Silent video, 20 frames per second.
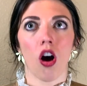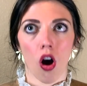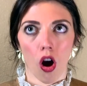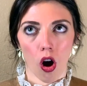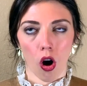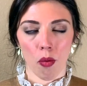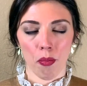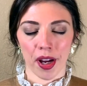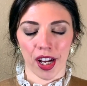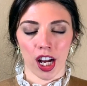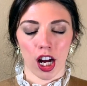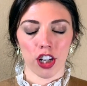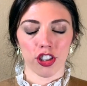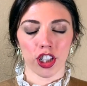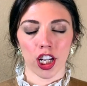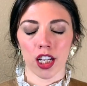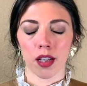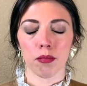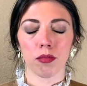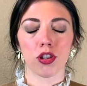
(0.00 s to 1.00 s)
Oh my gosh,
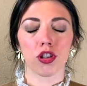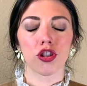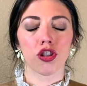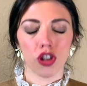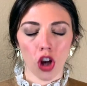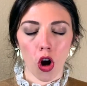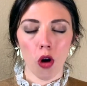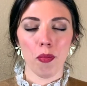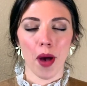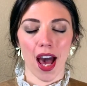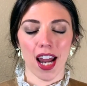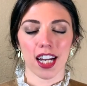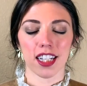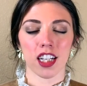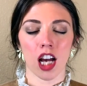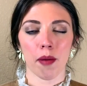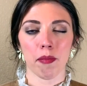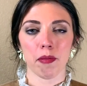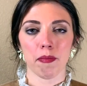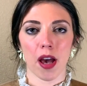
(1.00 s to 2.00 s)
I am so mad at
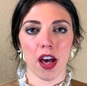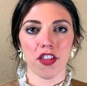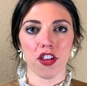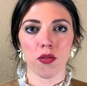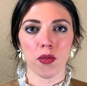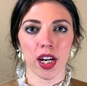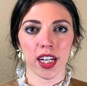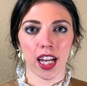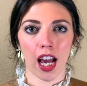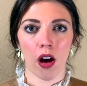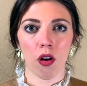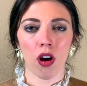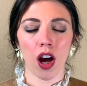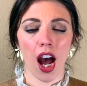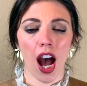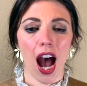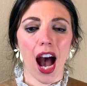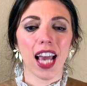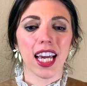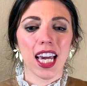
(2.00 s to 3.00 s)
Tom and Matthew right now.
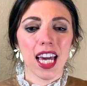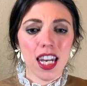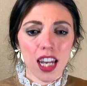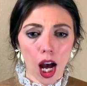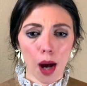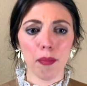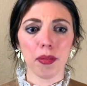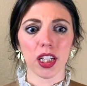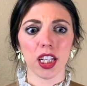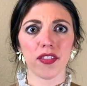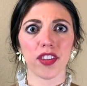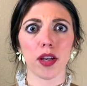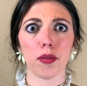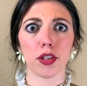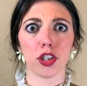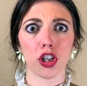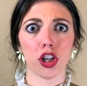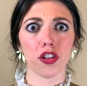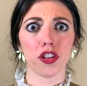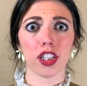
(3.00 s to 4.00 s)
I cannot believe they would
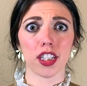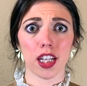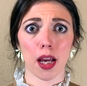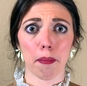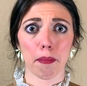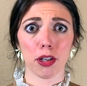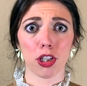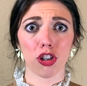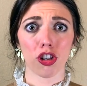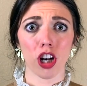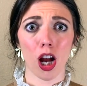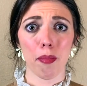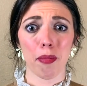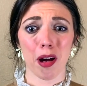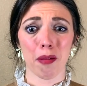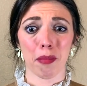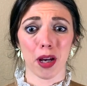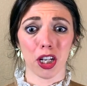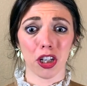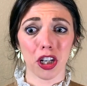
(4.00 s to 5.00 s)
turn the temperature up
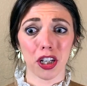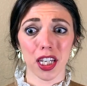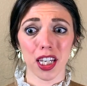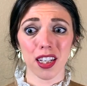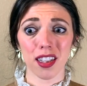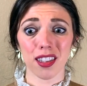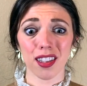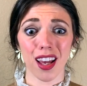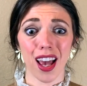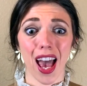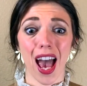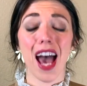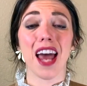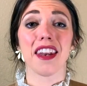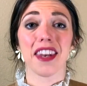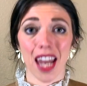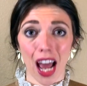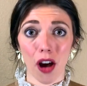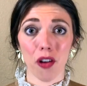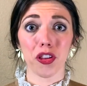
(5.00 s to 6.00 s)
on my cookies,
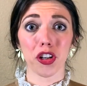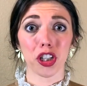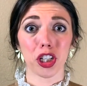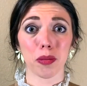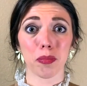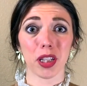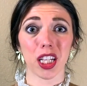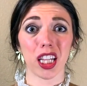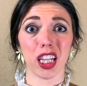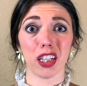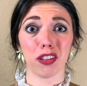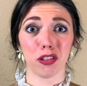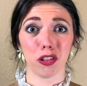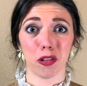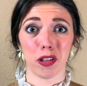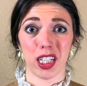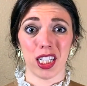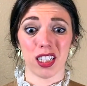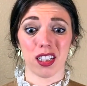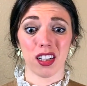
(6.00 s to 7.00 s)
and now they're completely
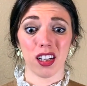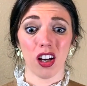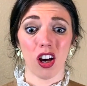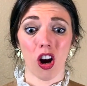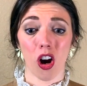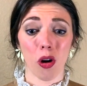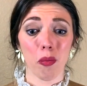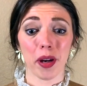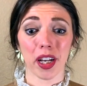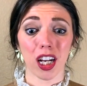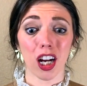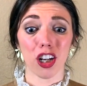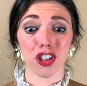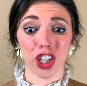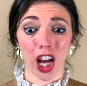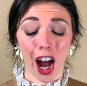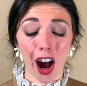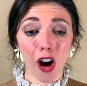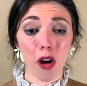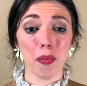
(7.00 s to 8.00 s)
ruined. Oh my gosh,
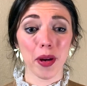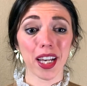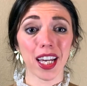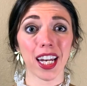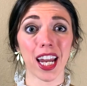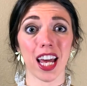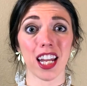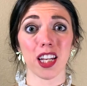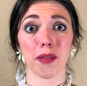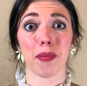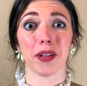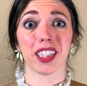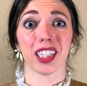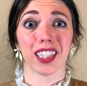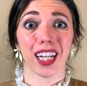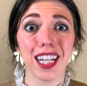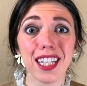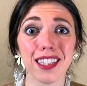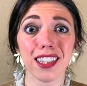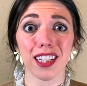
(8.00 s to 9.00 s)
how am I gonna end up on the
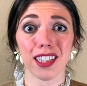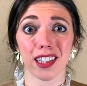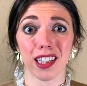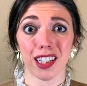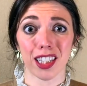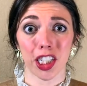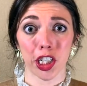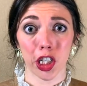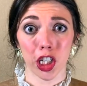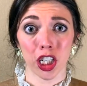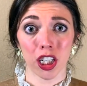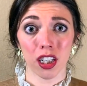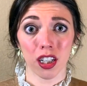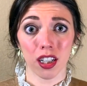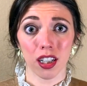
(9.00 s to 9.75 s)
nice list this year?